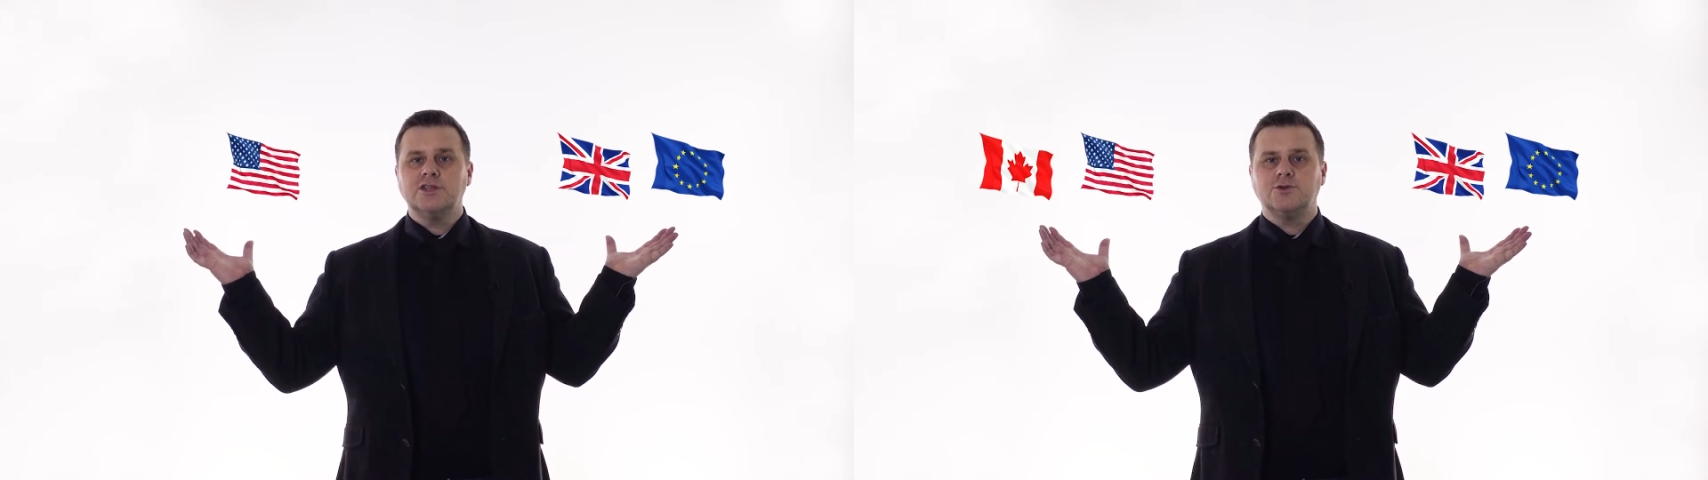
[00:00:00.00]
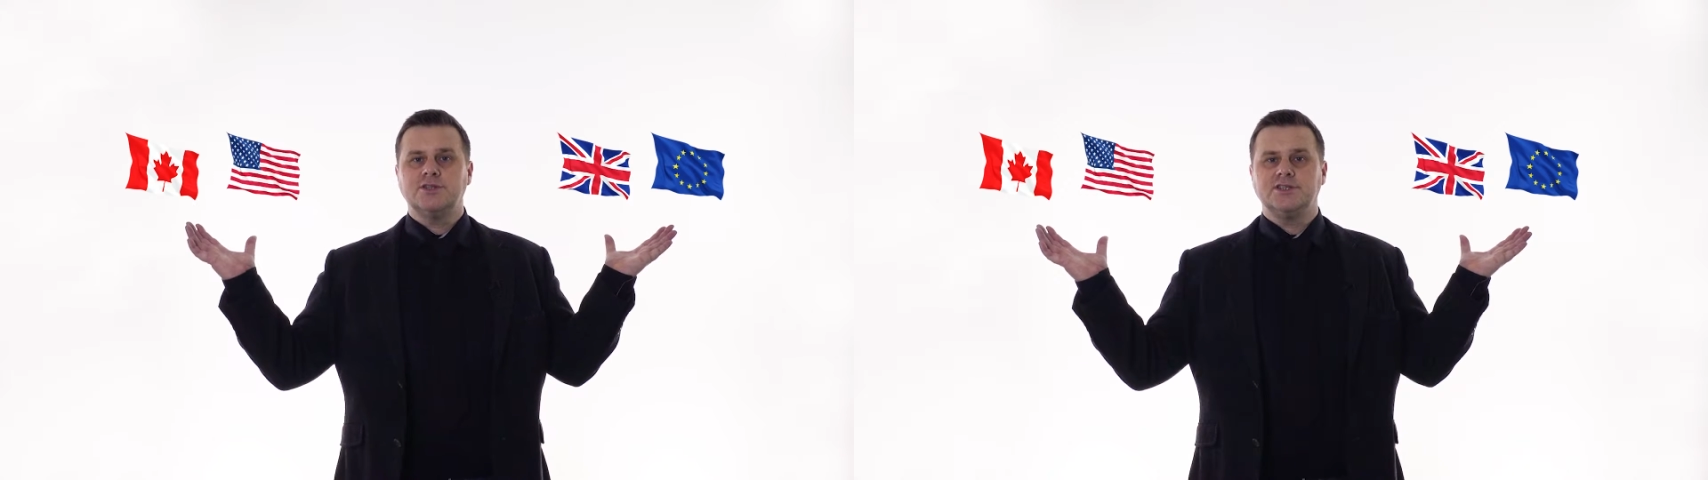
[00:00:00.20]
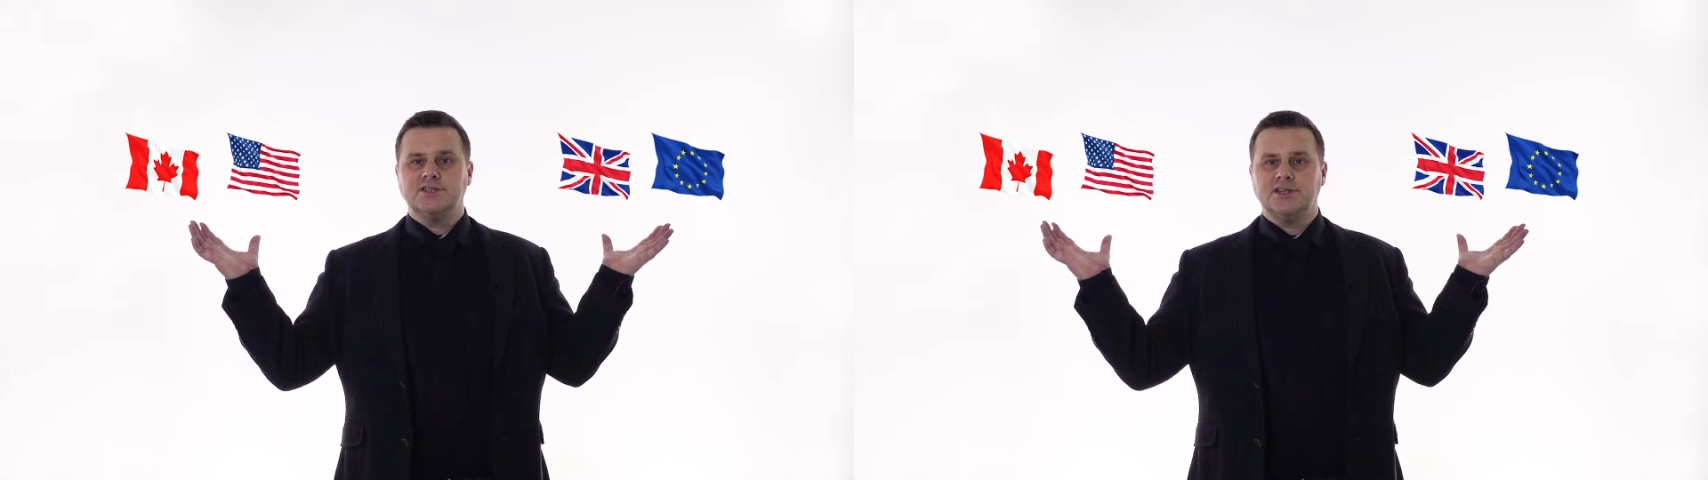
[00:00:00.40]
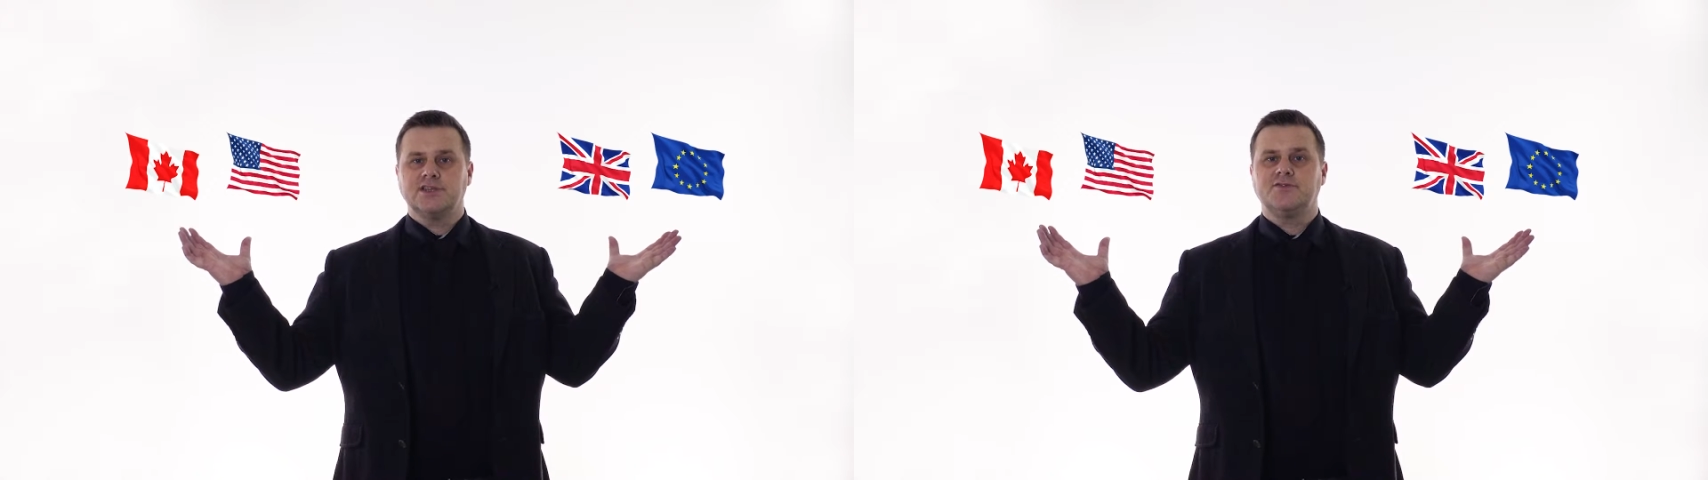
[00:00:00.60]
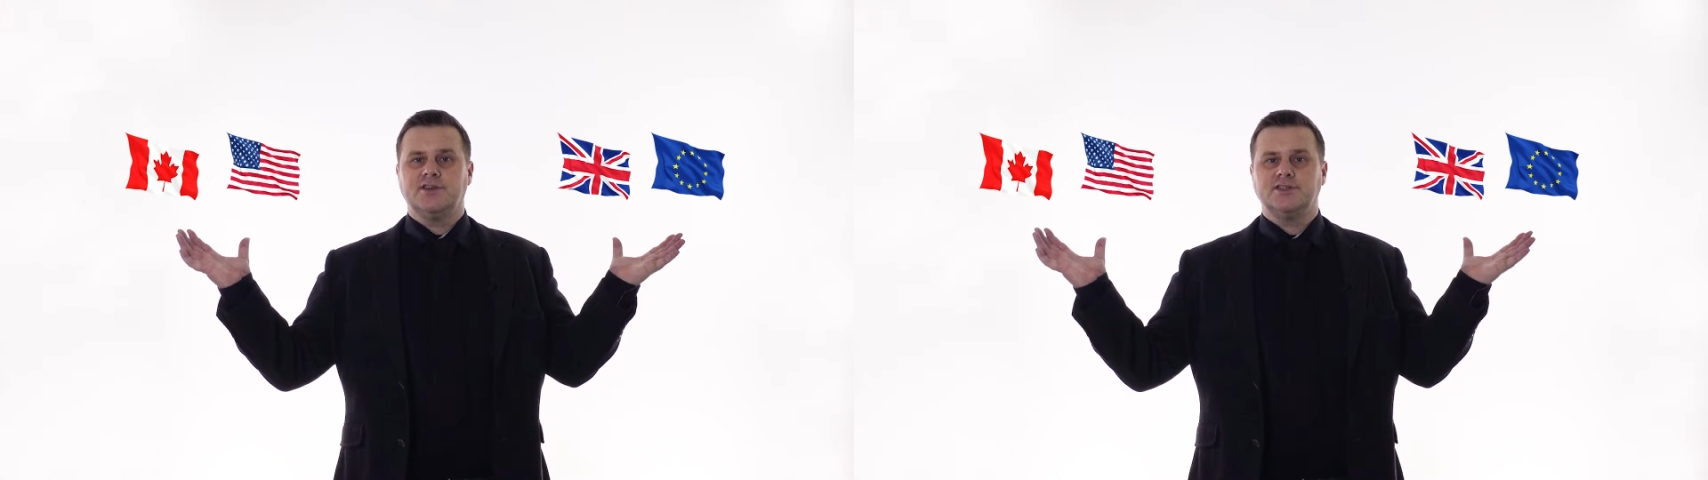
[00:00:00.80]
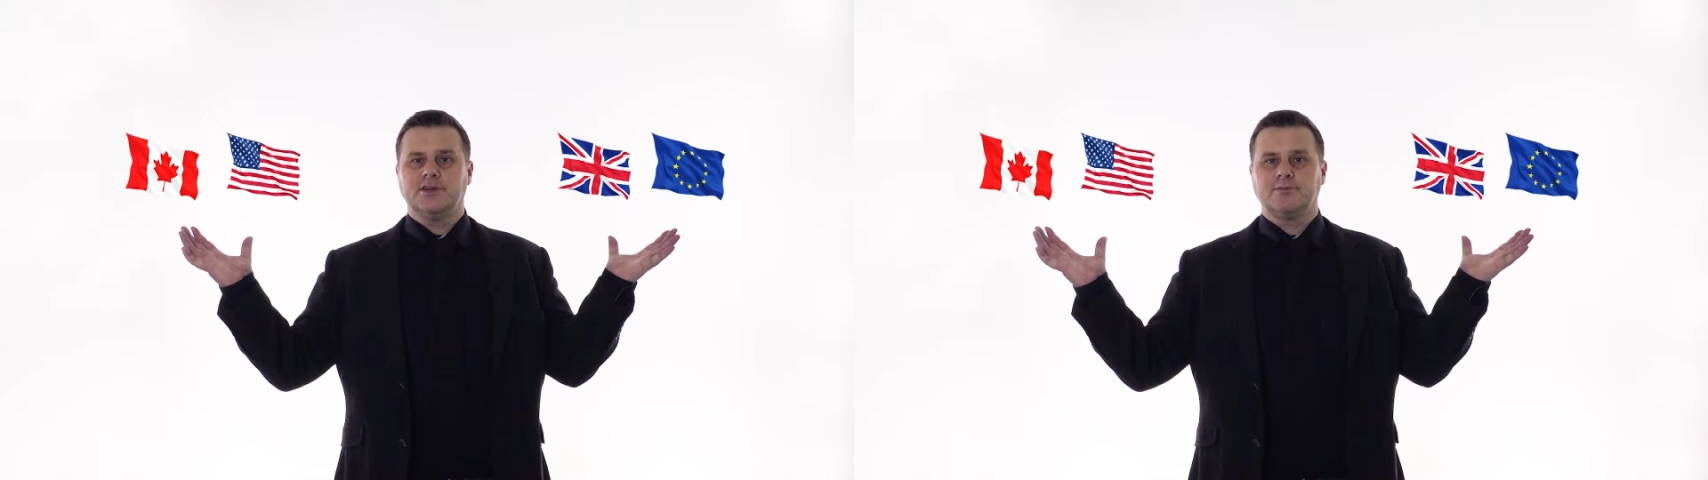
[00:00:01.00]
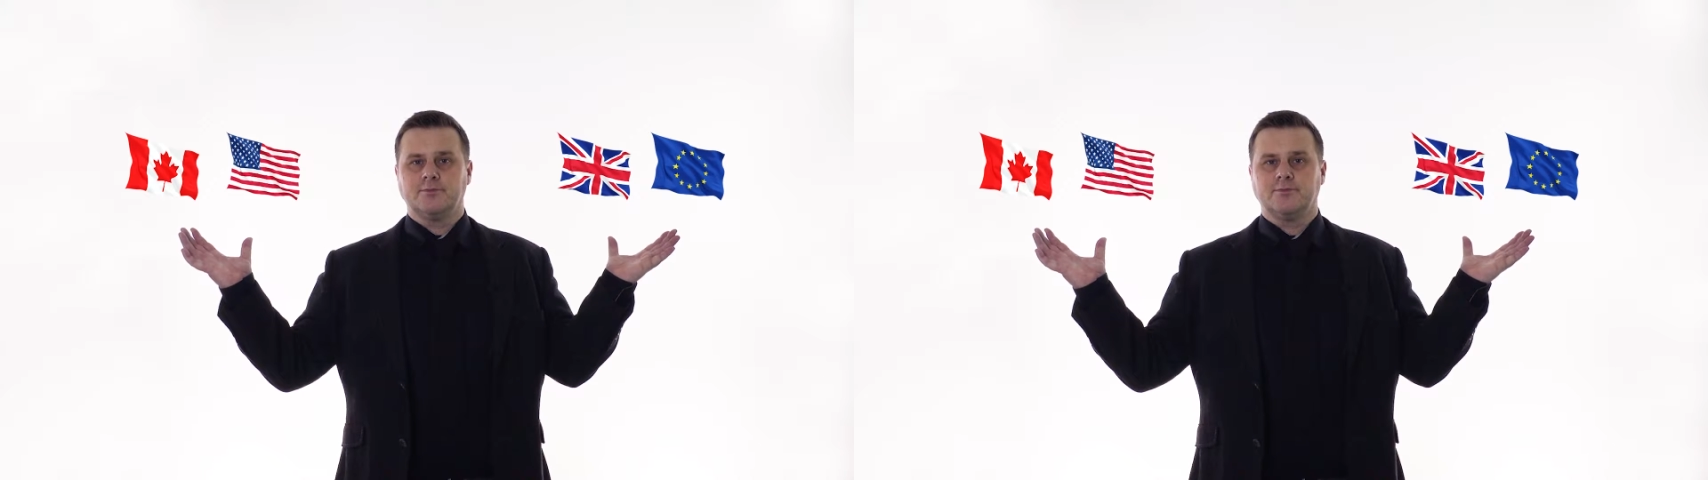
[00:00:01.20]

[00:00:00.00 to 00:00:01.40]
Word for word: E26 fitting.